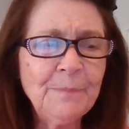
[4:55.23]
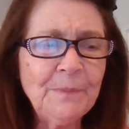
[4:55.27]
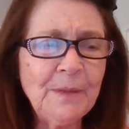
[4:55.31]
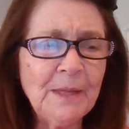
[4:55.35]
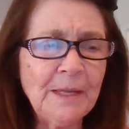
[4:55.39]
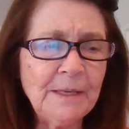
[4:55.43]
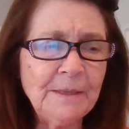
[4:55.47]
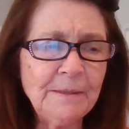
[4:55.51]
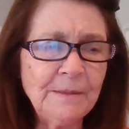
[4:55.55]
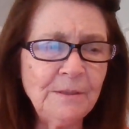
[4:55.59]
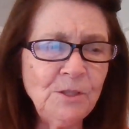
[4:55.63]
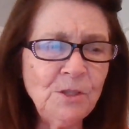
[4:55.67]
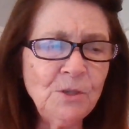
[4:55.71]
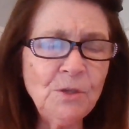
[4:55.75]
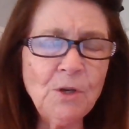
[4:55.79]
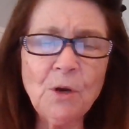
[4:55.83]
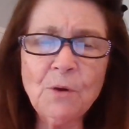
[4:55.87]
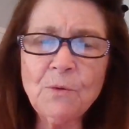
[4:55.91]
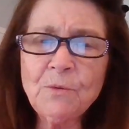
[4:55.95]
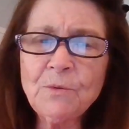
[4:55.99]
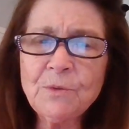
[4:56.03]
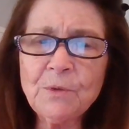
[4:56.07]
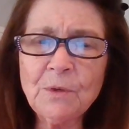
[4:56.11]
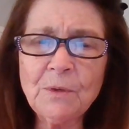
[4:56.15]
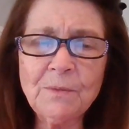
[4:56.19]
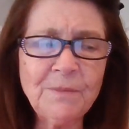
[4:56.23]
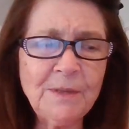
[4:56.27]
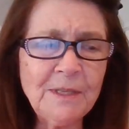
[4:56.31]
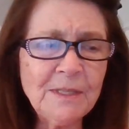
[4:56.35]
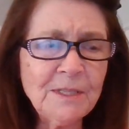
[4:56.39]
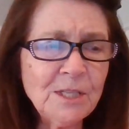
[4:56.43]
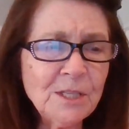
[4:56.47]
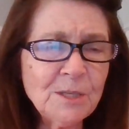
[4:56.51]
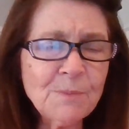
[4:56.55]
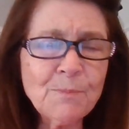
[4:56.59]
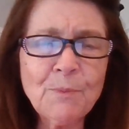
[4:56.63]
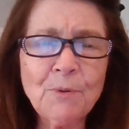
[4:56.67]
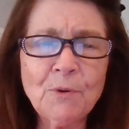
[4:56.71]
that, you know,
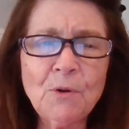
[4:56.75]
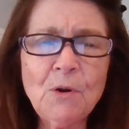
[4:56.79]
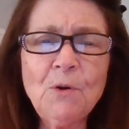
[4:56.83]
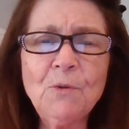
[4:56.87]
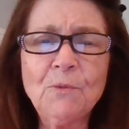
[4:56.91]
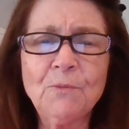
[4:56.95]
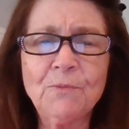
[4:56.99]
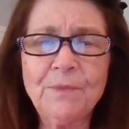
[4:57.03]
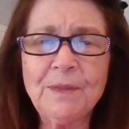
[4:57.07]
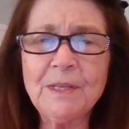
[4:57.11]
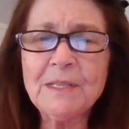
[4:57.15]
this is proof.